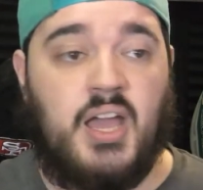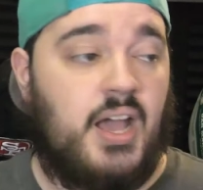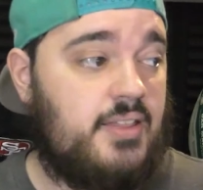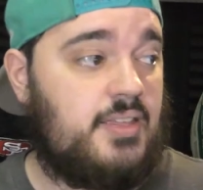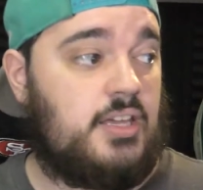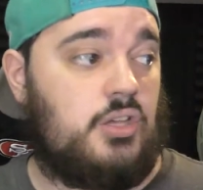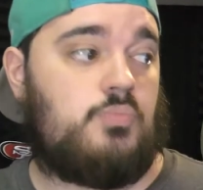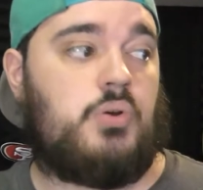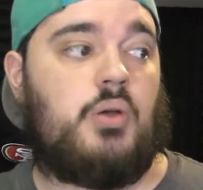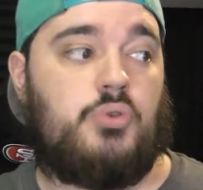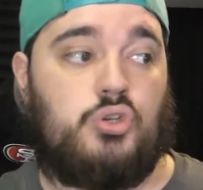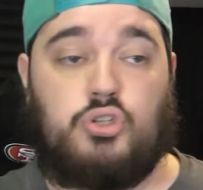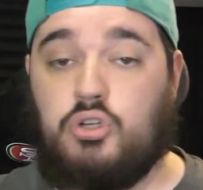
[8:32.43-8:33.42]
I think it
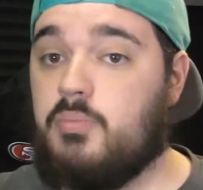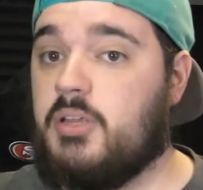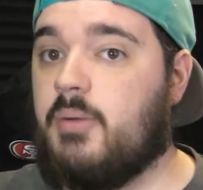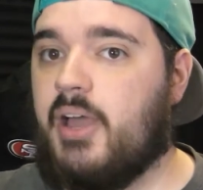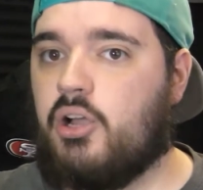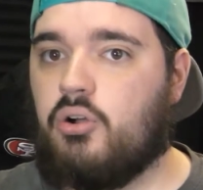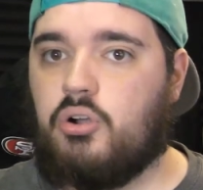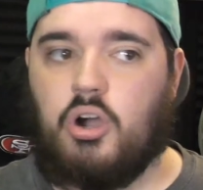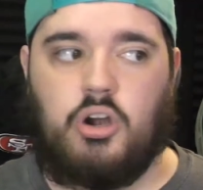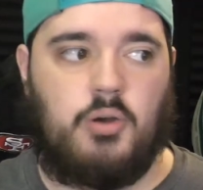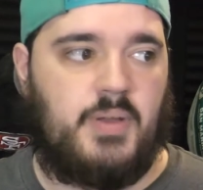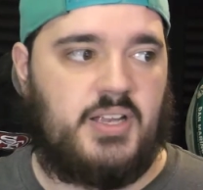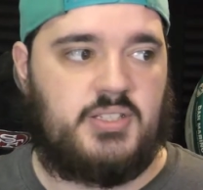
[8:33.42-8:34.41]
probably should be a Michael
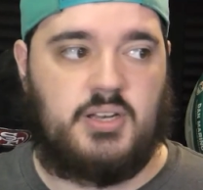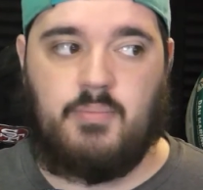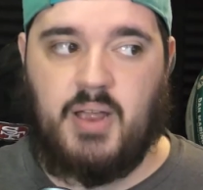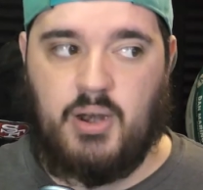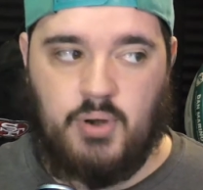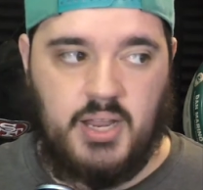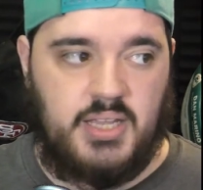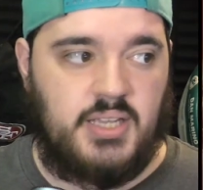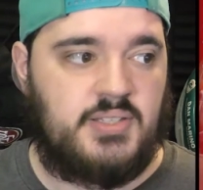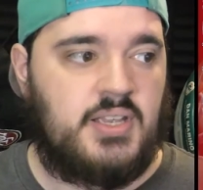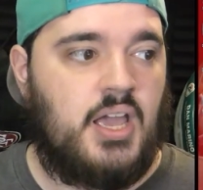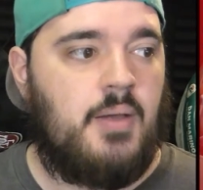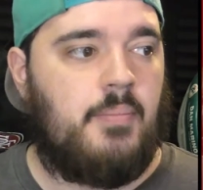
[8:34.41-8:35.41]
Carter based on my rankings,